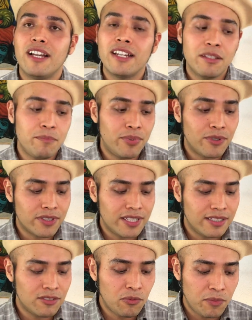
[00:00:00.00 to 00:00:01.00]
and
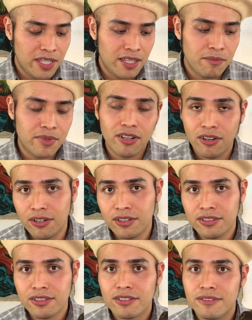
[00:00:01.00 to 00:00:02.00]
important to me
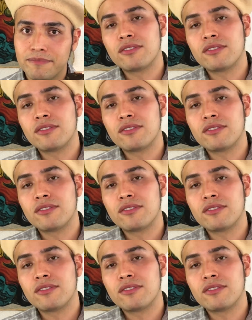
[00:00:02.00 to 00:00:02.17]
because